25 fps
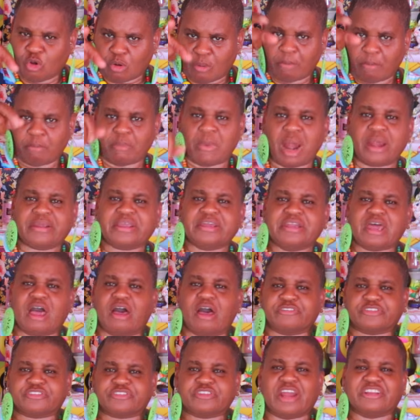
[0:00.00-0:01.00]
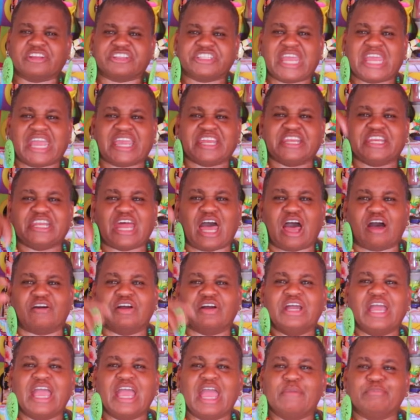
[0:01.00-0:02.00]
Mark it off. Start checking it out.
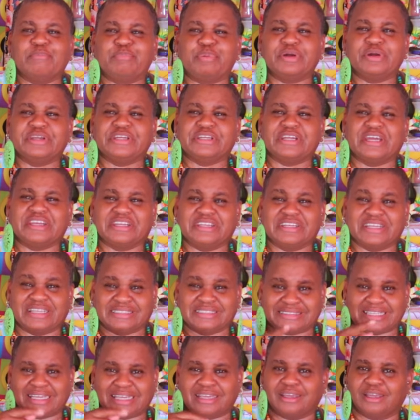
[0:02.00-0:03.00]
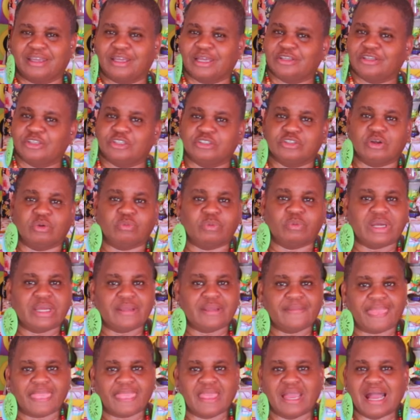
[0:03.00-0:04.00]
And put it under there and say, you know
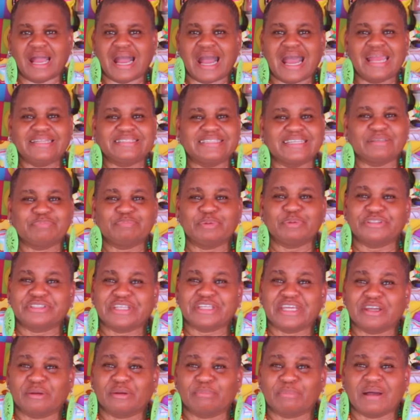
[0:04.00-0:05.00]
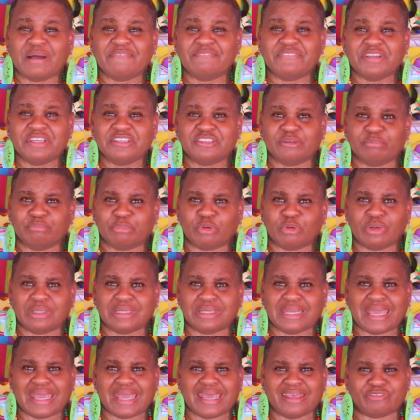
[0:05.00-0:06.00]
what? I just put that on my vision board
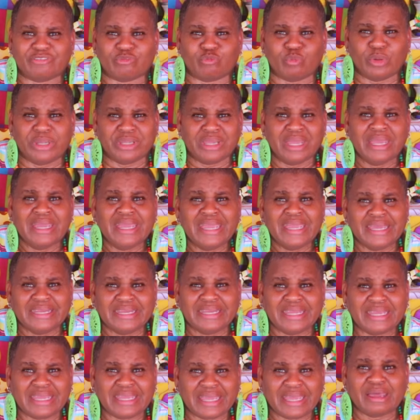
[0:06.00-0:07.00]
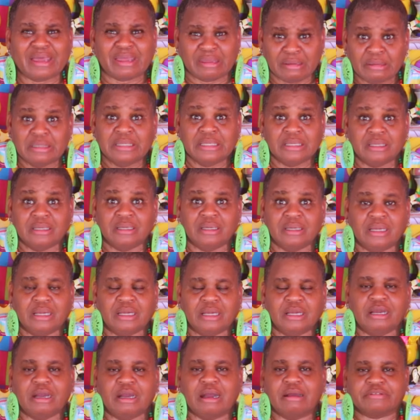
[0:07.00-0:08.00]
last week. And it hit.
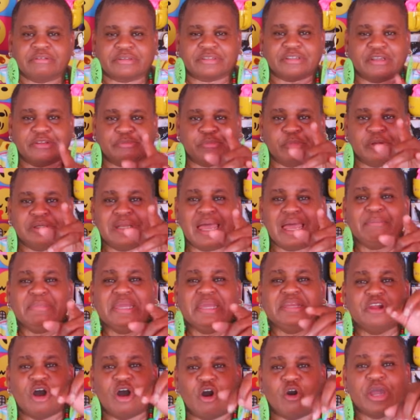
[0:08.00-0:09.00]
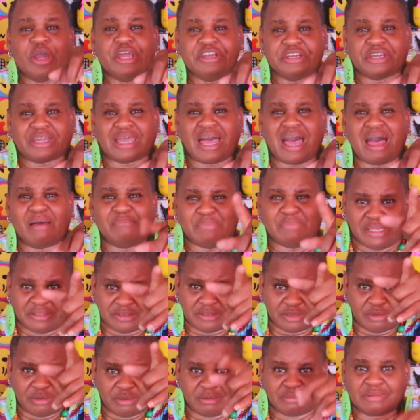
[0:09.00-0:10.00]
Let me know in the comment.
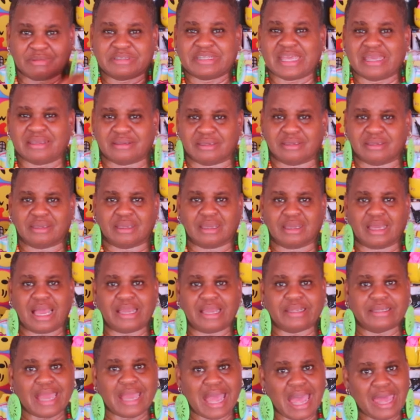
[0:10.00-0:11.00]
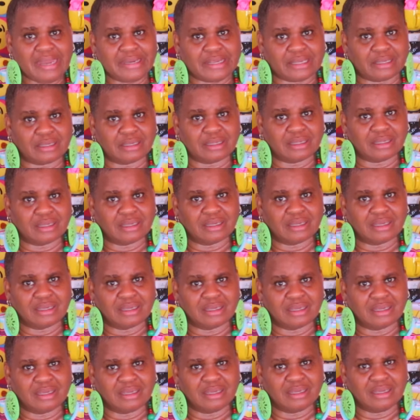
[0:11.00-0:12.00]
Say, I got it.
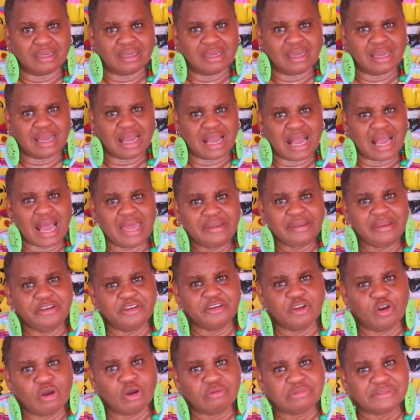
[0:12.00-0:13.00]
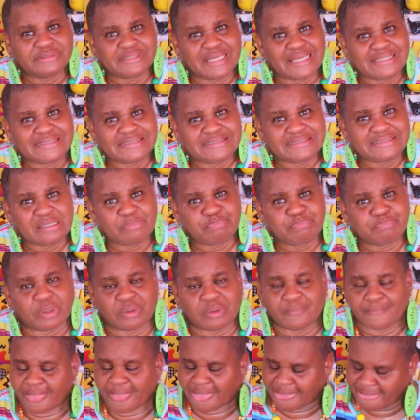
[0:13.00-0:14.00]
I didn't know it was that simple.